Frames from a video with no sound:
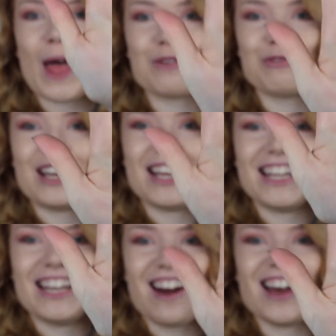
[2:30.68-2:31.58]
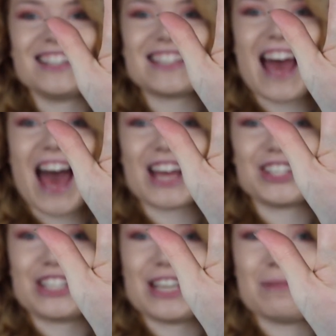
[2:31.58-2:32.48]
A really light
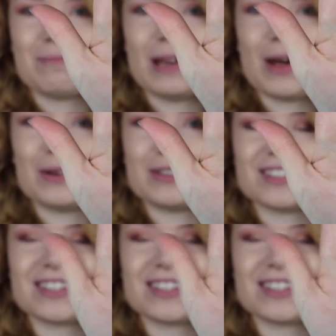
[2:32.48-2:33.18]
ashy blonde